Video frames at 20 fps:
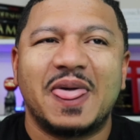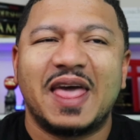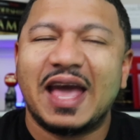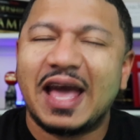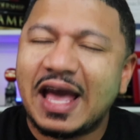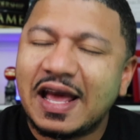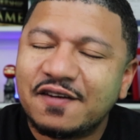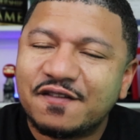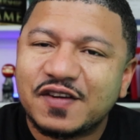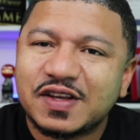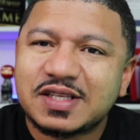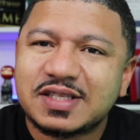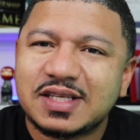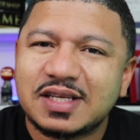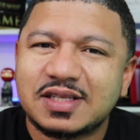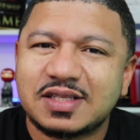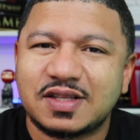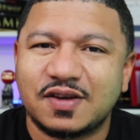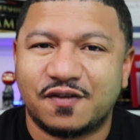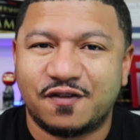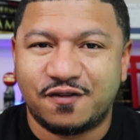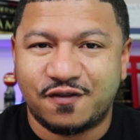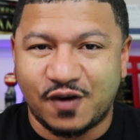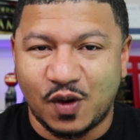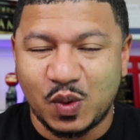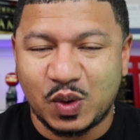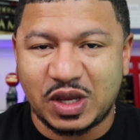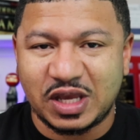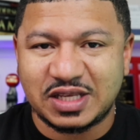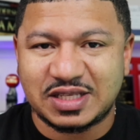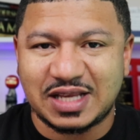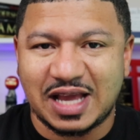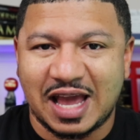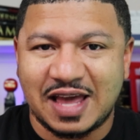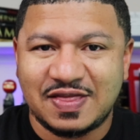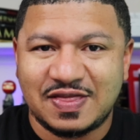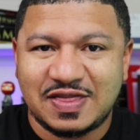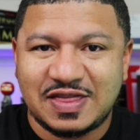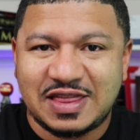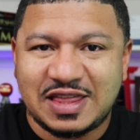emphasis, the focus,
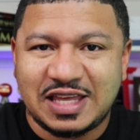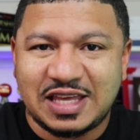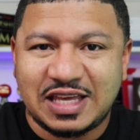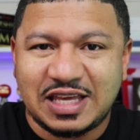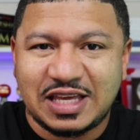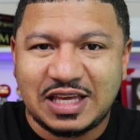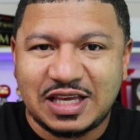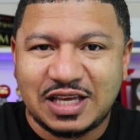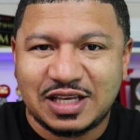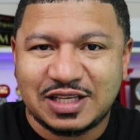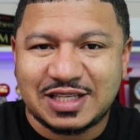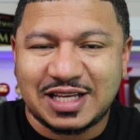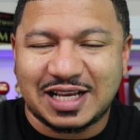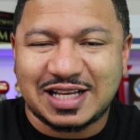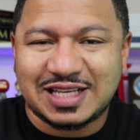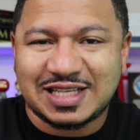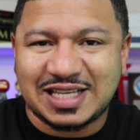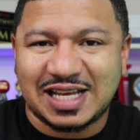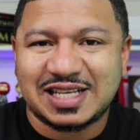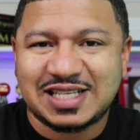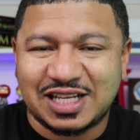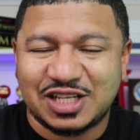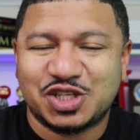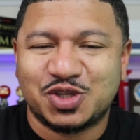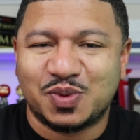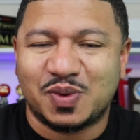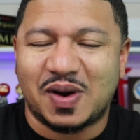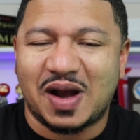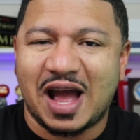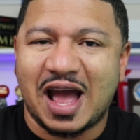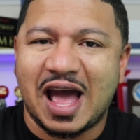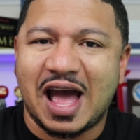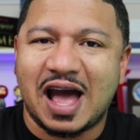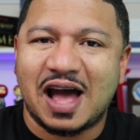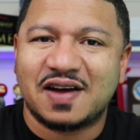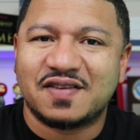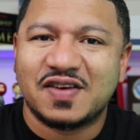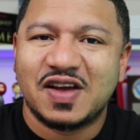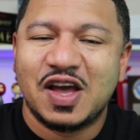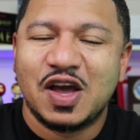and the success that you will
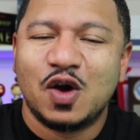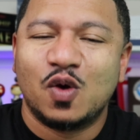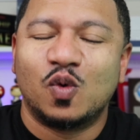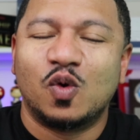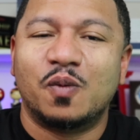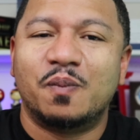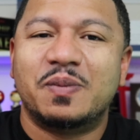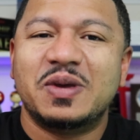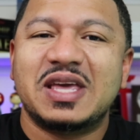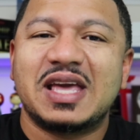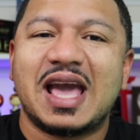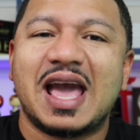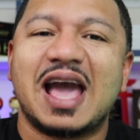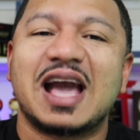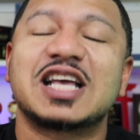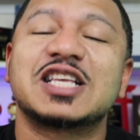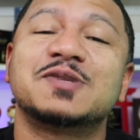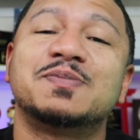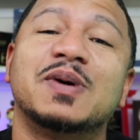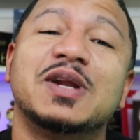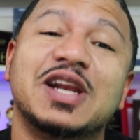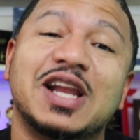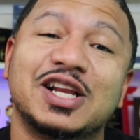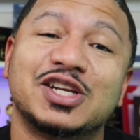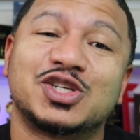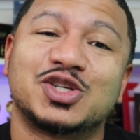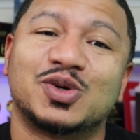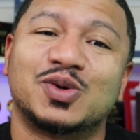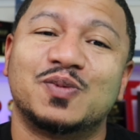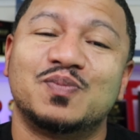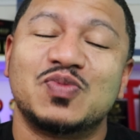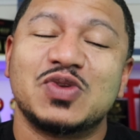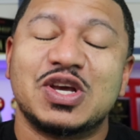have will be exponential.